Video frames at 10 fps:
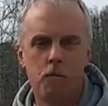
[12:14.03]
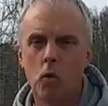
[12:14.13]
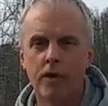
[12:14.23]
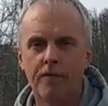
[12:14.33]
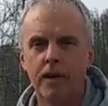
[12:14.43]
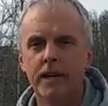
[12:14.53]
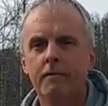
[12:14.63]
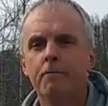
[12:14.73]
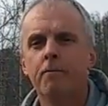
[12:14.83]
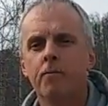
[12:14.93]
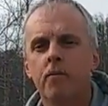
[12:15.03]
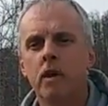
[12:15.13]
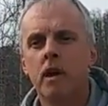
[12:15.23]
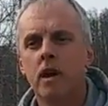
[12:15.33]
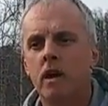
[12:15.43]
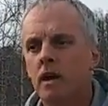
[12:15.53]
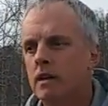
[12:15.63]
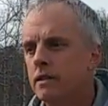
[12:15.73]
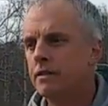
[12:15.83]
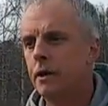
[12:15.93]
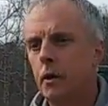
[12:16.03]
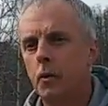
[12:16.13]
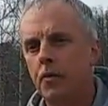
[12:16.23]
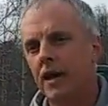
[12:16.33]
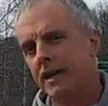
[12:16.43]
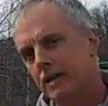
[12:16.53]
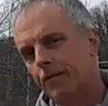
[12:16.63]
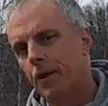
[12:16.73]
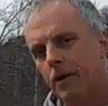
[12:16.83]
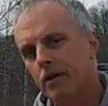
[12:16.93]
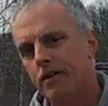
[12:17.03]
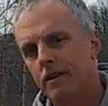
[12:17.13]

40 foot. So thanks for